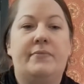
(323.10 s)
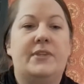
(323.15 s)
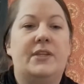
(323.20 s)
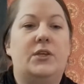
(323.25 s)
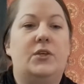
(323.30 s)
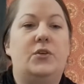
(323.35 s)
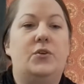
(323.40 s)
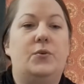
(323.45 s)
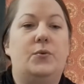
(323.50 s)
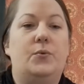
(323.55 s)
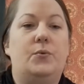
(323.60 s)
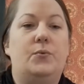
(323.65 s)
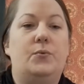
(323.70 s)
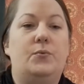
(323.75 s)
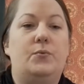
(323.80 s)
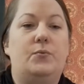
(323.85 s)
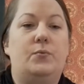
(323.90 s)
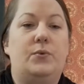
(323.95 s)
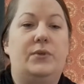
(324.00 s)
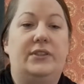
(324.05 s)
You
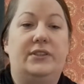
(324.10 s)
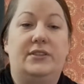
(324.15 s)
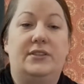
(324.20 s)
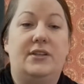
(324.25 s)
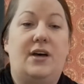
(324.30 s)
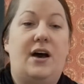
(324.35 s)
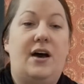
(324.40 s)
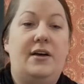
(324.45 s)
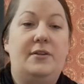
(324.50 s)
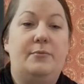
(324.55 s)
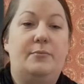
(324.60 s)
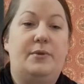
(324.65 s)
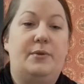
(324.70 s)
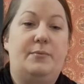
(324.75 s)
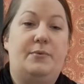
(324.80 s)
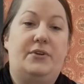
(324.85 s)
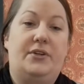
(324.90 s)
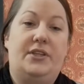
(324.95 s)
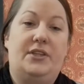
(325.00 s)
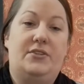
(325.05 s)
will not be
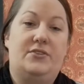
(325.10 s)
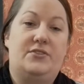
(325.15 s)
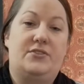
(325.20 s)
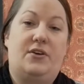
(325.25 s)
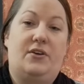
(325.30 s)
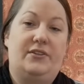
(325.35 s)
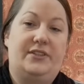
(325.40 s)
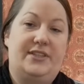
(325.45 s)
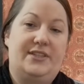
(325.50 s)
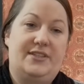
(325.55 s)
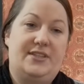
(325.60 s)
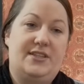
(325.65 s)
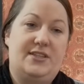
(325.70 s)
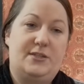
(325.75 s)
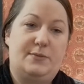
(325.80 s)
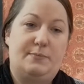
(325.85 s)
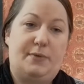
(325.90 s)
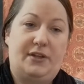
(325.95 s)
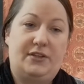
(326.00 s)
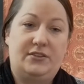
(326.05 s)
putting salt into
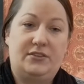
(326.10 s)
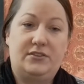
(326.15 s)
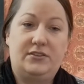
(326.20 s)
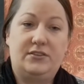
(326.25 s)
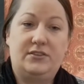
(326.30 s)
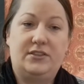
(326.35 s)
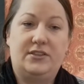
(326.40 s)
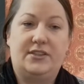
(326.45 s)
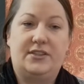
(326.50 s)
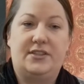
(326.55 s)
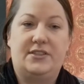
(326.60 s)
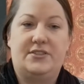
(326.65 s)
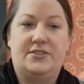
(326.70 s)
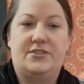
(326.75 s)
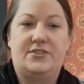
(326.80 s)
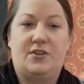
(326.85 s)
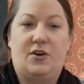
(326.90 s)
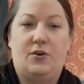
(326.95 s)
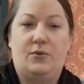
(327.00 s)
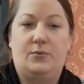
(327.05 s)
this bundle. The
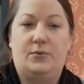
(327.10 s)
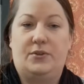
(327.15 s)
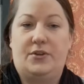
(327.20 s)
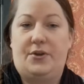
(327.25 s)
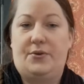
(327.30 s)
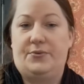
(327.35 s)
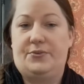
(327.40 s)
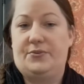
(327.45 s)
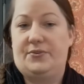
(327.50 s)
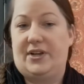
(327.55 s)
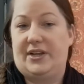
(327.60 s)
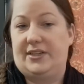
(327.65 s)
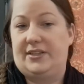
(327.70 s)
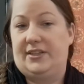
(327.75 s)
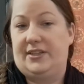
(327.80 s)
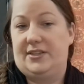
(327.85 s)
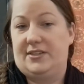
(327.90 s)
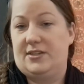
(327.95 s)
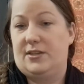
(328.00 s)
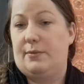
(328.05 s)
salt will go
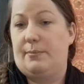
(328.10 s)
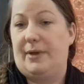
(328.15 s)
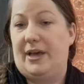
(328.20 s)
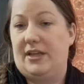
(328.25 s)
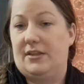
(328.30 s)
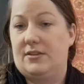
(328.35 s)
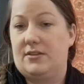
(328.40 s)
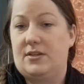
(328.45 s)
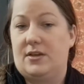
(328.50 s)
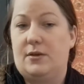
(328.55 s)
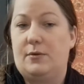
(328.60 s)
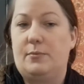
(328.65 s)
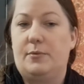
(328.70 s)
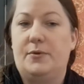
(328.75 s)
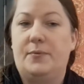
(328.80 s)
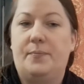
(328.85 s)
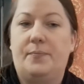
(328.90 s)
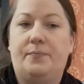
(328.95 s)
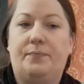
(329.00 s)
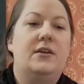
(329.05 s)
directly into the bathtub.
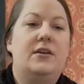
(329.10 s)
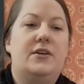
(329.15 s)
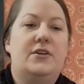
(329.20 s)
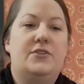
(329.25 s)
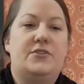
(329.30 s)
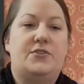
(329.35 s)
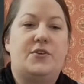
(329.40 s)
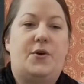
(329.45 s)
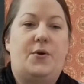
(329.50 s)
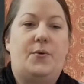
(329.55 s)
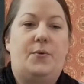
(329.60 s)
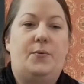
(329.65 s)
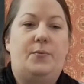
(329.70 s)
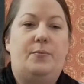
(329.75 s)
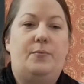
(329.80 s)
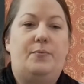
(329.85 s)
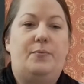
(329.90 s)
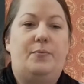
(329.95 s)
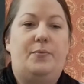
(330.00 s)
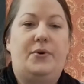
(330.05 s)
So
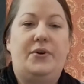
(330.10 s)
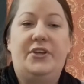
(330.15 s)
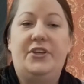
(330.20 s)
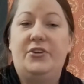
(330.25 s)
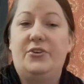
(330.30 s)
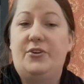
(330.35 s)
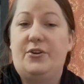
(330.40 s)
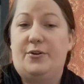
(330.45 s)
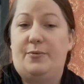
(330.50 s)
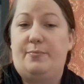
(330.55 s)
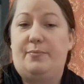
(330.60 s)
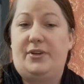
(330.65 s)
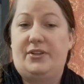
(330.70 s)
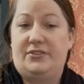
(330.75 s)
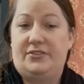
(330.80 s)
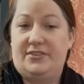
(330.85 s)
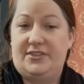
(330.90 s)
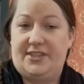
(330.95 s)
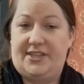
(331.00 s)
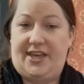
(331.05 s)
put your herb
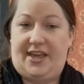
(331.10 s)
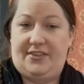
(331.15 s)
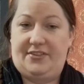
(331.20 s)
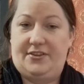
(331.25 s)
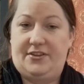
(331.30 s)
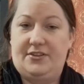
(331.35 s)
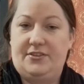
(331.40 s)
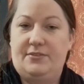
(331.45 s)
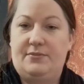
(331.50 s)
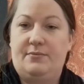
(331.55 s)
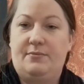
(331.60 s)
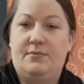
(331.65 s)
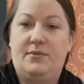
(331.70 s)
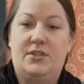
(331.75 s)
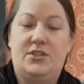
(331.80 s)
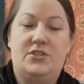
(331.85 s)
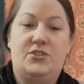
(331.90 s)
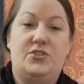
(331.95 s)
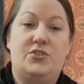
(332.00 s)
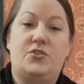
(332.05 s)
bundle together,
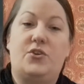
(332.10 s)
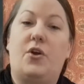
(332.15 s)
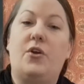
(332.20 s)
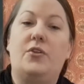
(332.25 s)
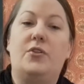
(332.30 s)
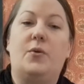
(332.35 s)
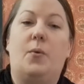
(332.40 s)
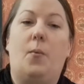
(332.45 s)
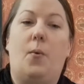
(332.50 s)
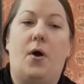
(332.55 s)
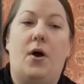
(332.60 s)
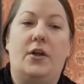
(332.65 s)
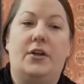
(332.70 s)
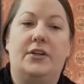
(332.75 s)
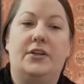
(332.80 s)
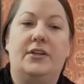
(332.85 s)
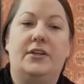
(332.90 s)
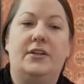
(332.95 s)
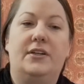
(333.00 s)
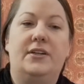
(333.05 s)
start the
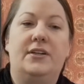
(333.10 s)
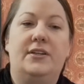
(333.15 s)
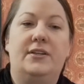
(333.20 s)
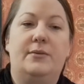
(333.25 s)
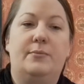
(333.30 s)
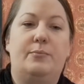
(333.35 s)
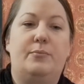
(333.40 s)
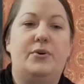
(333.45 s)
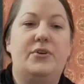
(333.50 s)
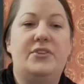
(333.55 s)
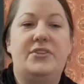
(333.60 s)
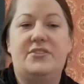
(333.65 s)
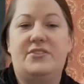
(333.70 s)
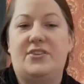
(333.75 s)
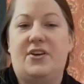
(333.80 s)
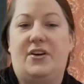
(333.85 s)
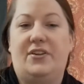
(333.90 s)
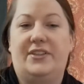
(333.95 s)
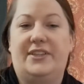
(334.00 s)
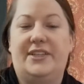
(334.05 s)
water, put the
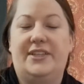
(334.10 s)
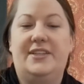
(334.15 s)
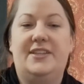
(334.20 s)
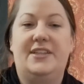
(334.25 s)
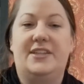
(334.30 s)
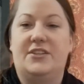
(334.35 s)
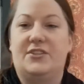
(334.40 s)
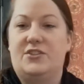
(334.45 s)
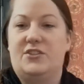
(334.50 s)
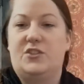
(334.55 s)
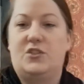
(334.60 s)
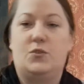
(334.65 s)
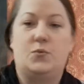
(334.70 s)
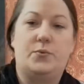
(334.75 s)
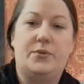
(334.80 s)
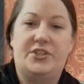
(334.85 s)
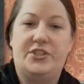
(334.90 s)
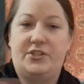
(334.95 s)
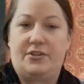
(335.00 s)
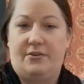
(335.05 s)
salt in and
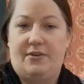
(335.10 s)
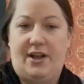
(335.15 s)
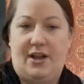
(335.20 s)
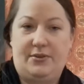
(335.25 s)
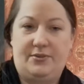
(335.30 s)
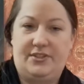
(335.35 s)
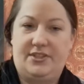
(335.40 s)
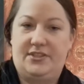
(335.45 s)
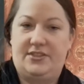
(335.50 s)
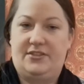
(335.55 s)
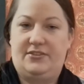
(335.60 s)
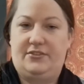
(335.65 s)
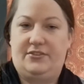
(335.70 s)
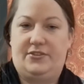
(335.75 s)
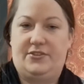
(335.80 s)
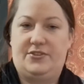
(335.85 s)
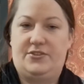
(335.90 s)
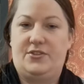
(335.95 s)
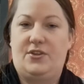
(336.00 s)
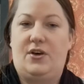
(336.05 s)
swish it around until it
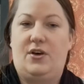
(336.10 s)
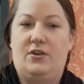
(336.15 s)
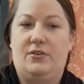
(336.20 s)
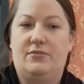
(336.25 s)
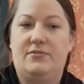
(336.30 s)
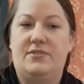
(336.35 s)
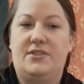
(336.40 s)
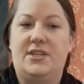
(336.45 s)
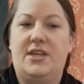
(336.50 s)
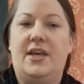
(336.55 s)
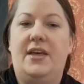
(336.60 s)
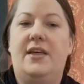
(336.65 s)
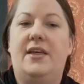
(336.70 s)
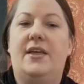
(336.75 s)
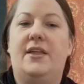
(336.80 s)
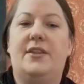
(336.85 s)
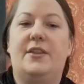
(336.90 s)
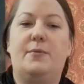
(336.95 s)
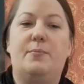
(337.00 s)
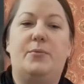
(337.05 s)
dissolves,
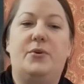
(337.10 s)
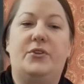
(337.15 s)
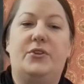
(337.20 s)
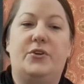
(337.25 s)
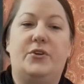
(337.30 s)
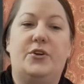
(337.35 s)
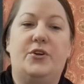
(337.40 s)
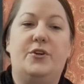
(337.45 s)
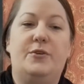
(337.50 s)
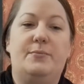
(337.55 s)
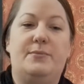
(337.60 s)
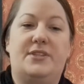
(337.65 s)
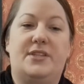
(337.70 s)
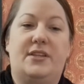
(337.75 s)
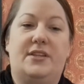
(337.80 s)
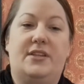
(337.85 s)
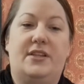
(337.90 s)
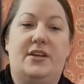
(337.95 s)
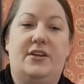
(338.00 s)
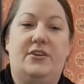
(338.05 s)
then put the herbs
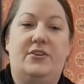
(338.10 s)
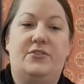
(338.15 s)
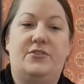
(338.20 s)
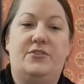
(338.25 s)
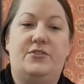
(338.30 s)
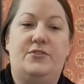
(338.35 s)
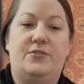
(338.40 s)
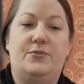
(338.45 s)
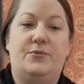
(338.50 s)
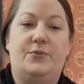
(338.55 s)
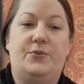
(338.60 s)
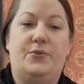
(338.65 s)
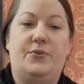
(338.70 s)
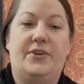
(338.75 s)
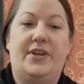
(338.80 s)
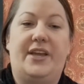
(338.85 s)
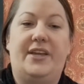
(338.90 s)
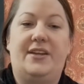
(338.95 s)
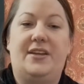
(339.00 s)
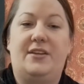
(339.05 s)
in there to
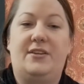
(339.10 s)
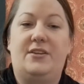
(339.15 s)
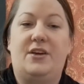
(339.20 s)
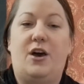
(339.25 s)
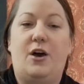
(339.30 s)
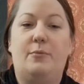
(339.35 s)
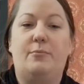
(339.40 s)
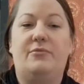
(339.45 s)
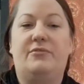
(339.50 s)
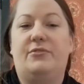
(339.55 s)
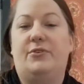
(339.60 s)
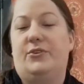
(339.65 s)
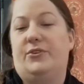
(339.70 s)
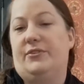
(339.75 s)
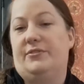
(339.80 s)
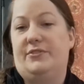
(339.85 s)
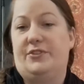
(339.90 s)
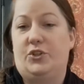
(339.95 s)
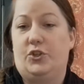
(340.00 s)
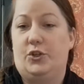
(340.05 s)
create a tub full
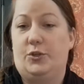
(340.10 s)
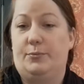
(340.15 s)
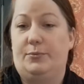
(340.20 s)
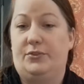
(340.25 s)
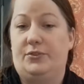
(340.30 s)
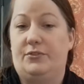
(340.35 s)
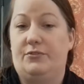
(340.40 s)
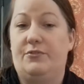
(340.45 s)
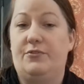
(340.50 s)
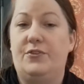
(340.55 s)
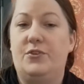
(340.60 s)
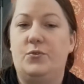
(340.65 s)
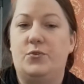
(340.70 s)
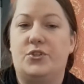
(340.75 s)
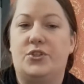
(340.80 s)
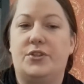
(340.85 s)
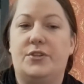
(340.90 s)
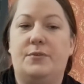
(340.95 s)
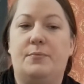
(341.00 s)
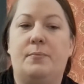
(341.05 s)
of an herbal
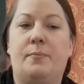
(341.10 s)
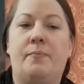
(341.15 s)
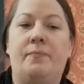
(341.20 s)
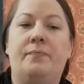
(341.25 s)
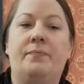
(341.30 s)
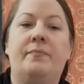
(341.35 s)
infusion.